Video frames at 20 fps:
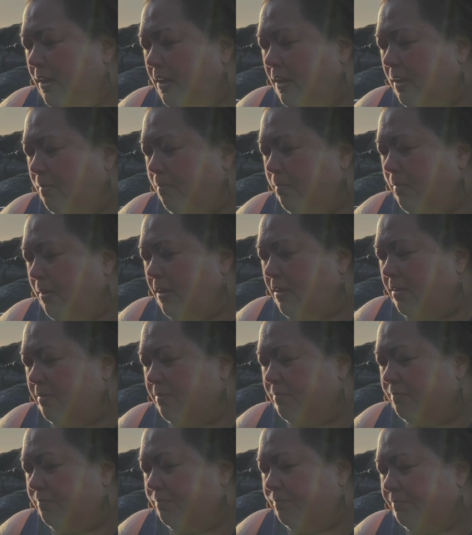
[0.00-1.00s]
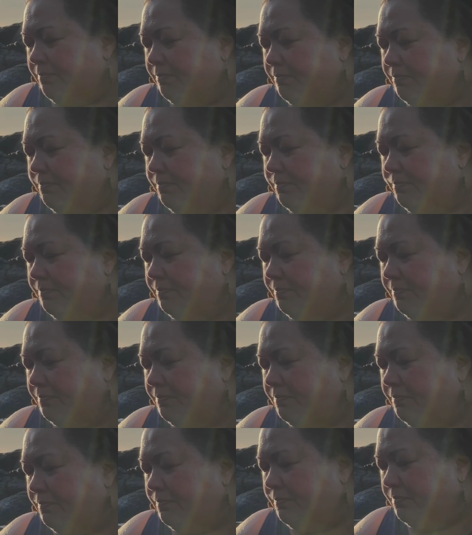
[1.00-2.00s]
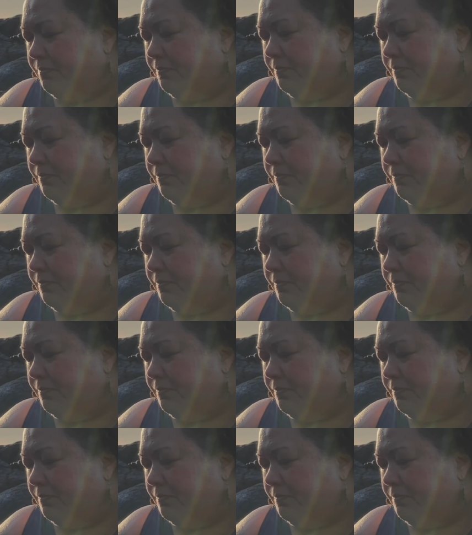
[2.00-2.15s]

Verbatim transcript: Um, and it could